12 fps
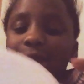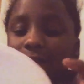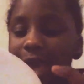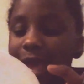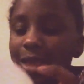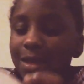
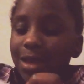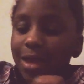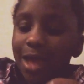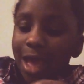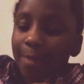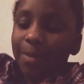Okay,
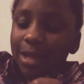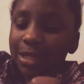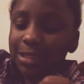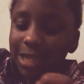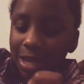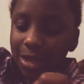I'm
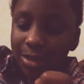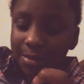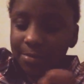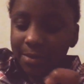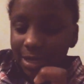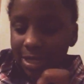gonna tell
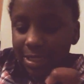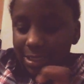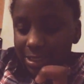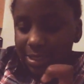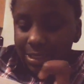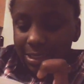you when
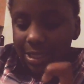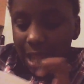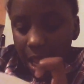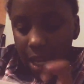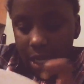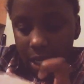it's
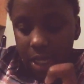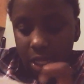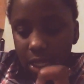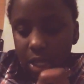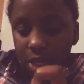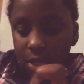done
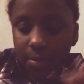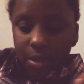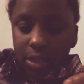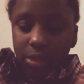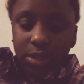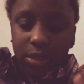
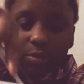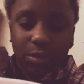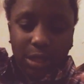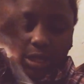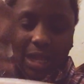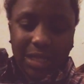because you're
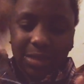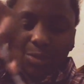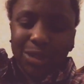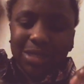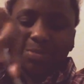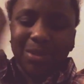really not
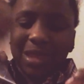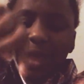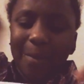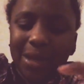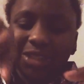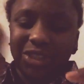supposed to put
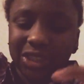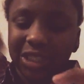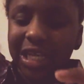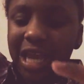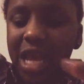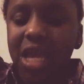that much
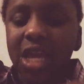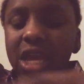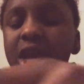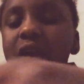gang.